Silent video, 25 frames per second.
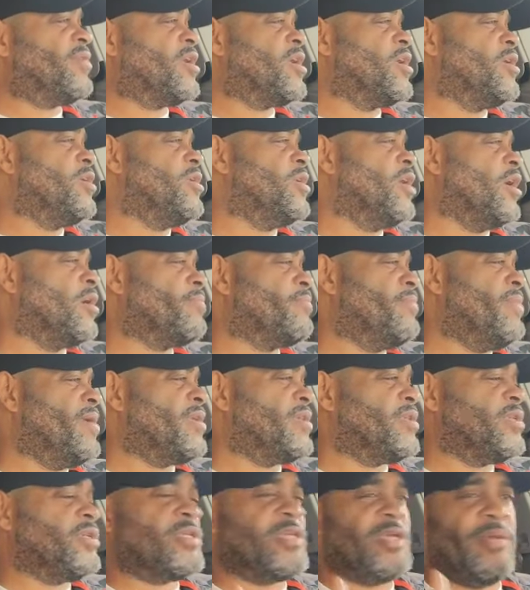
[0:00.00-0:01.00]
to conduct
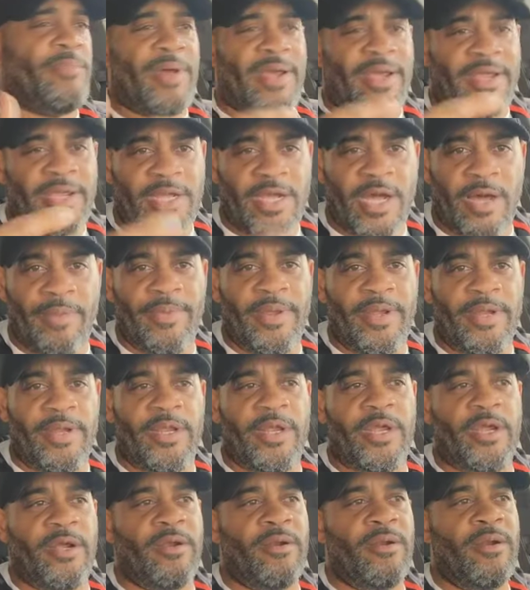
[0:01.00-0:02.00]
business, I can come in
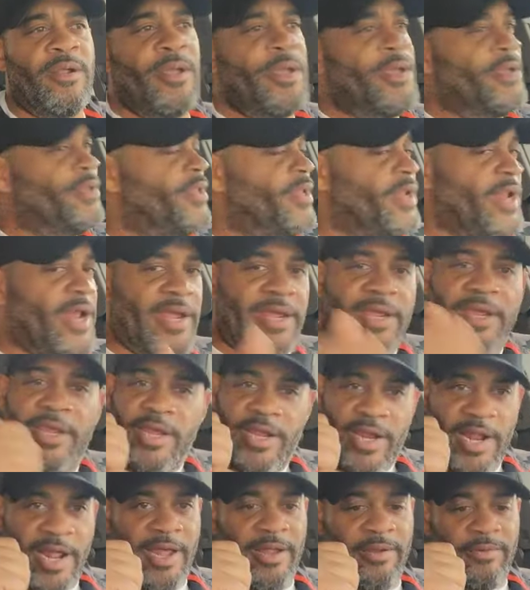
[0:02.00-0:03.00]
here, then I can
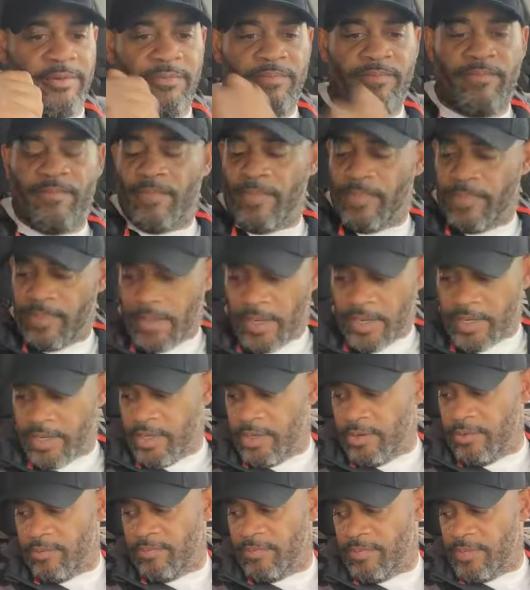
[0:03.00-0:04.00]
get out. I
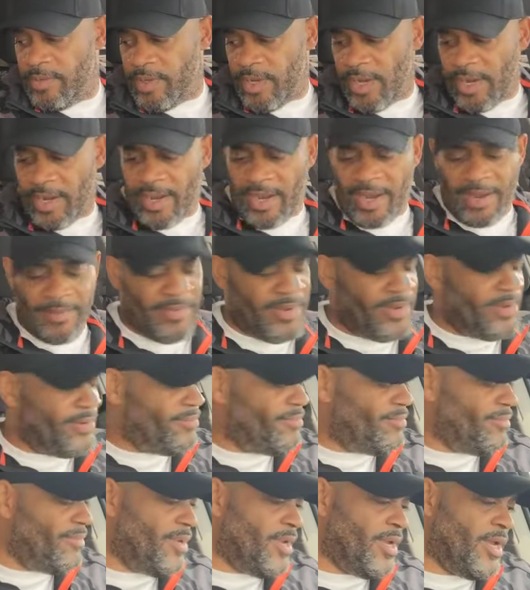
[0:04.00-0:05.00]
do. I, I
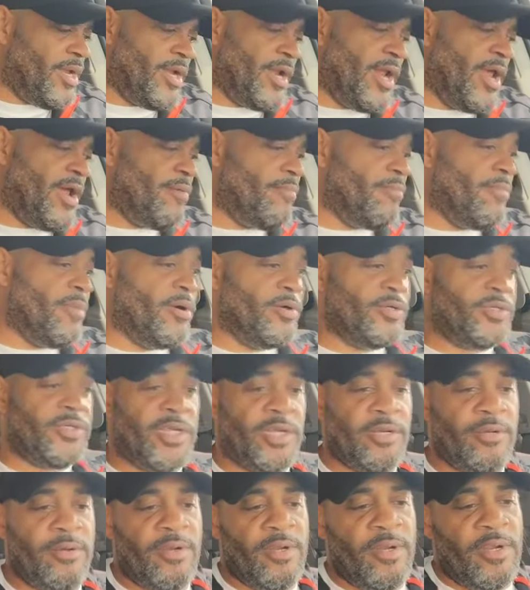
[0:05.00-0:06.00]
mean, man, have
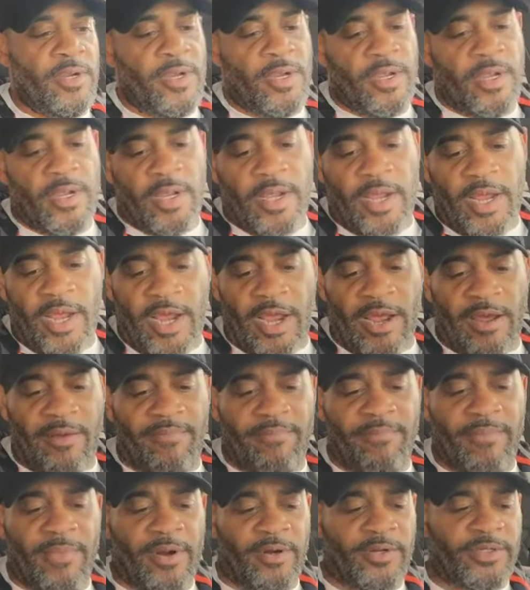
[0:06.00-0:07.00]
mercy.
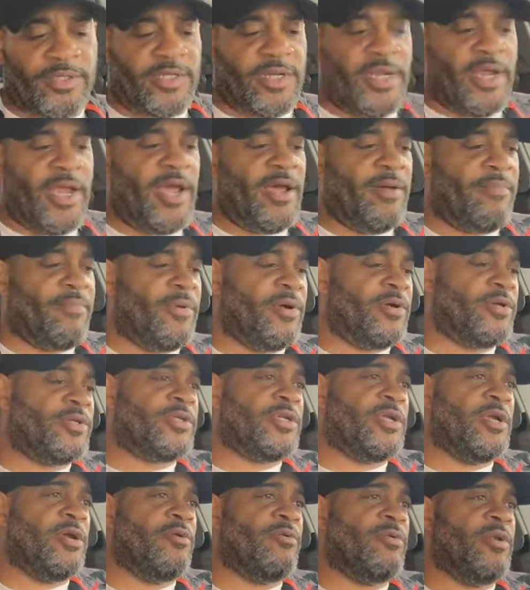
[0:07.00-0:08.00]
Have mercy, have
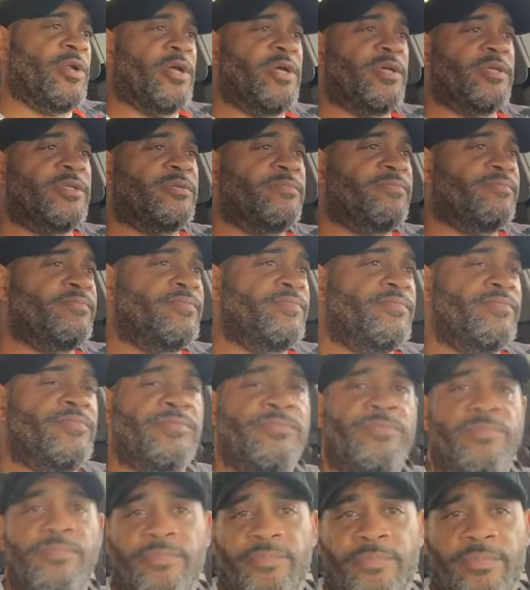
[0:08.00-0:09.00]
mercy on us.
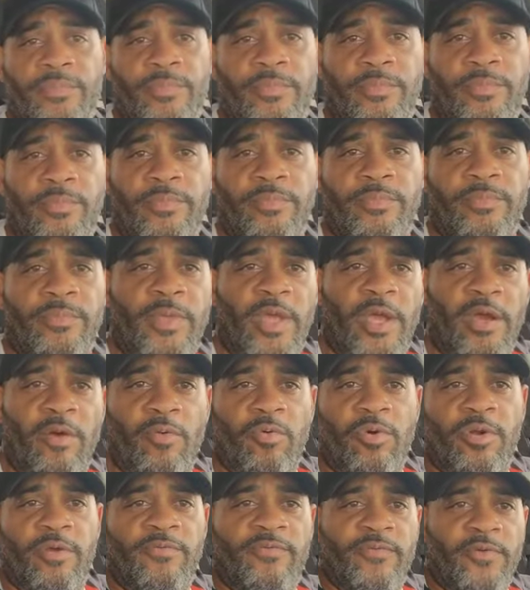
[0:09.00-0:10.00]
Have a
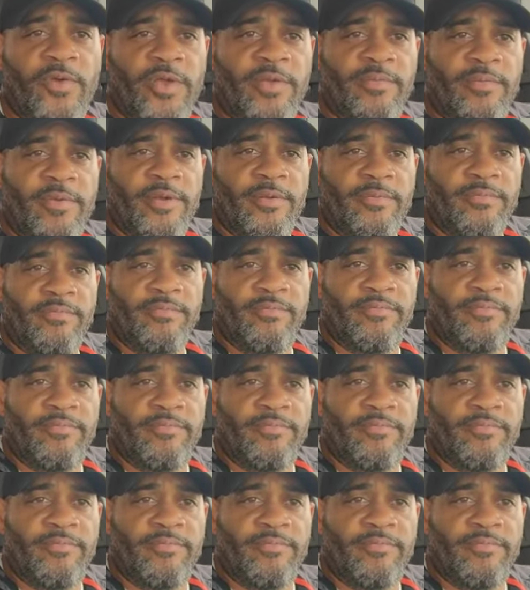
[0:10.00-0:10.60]
wonderful evening.